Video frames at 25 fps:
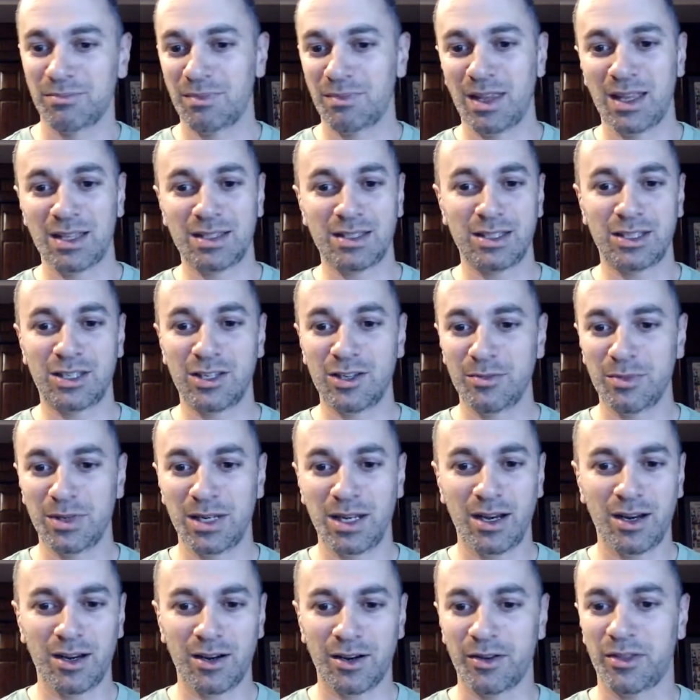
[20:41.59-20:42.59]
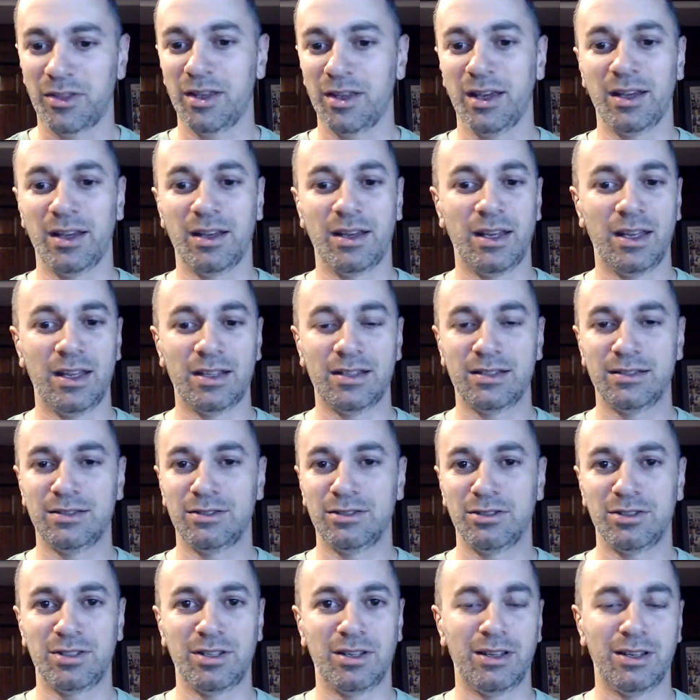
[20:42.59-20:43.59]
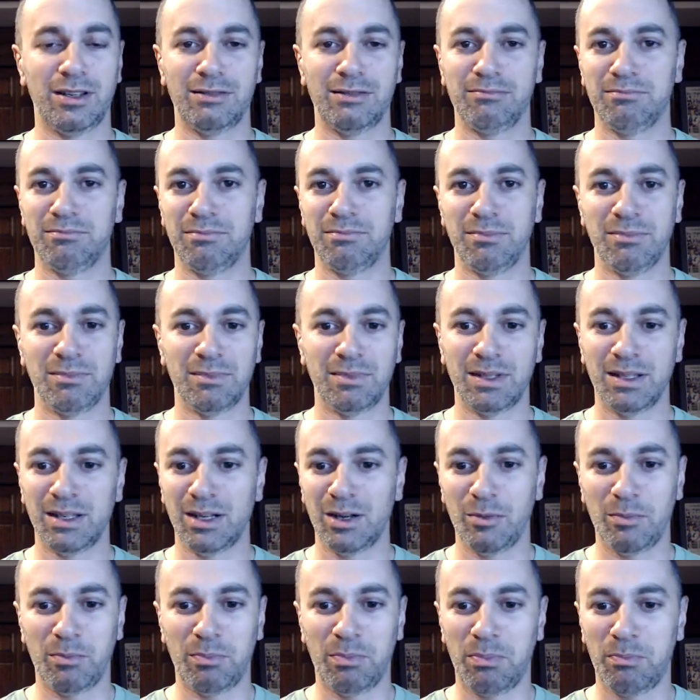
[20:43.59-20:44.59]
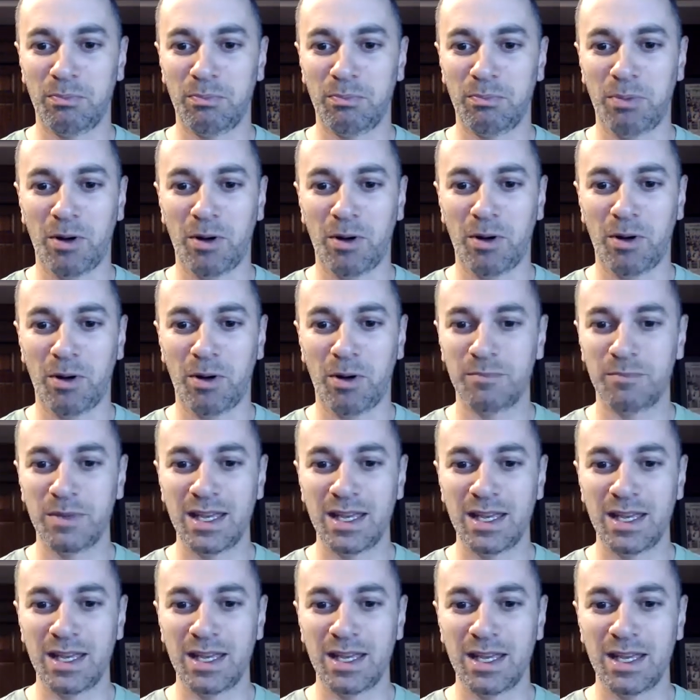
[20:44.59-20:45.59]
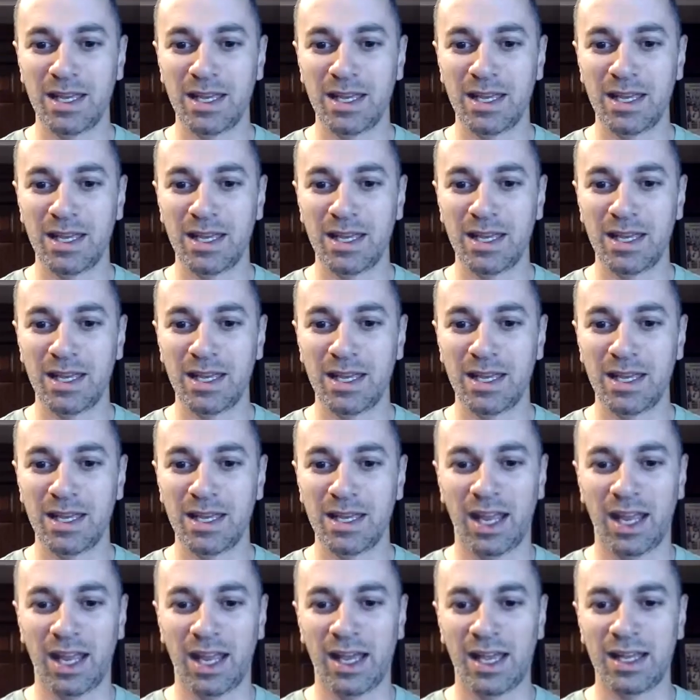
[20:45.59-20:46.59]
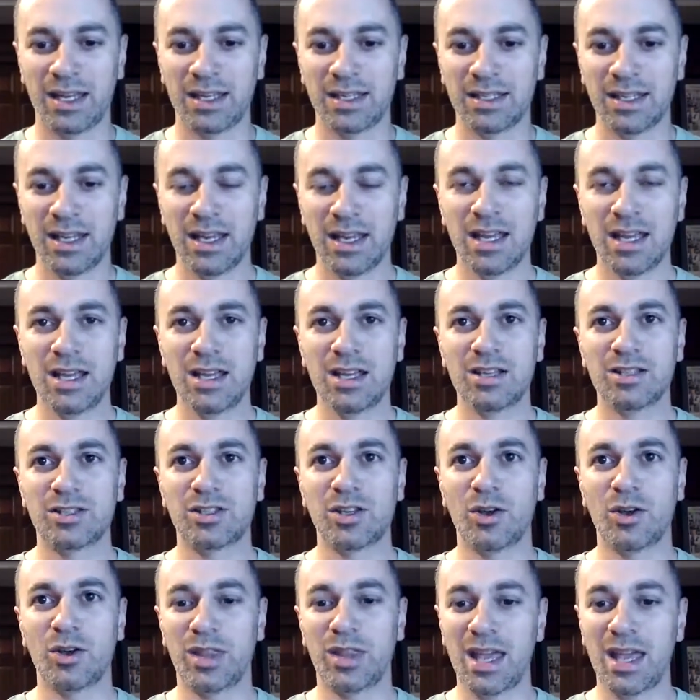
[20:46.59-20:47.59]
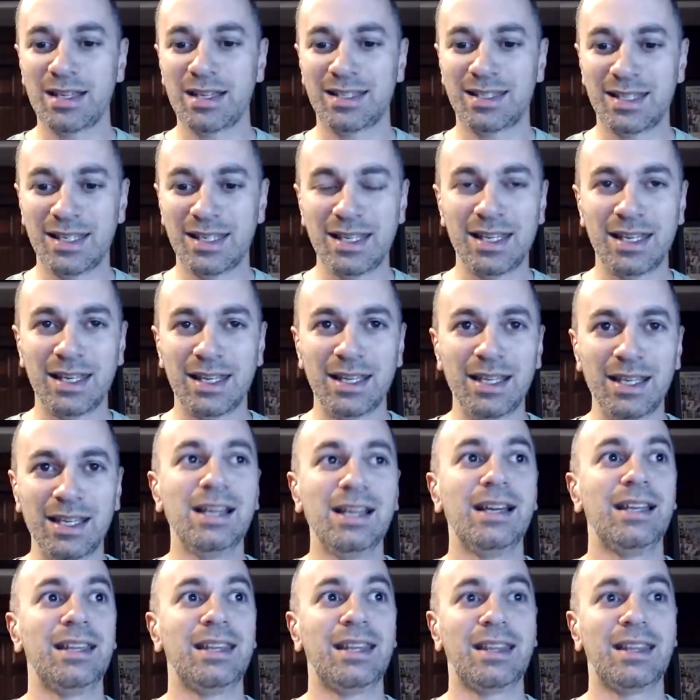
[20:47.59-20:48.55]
It's a human error thing. It's just a part of being a person. And so they see that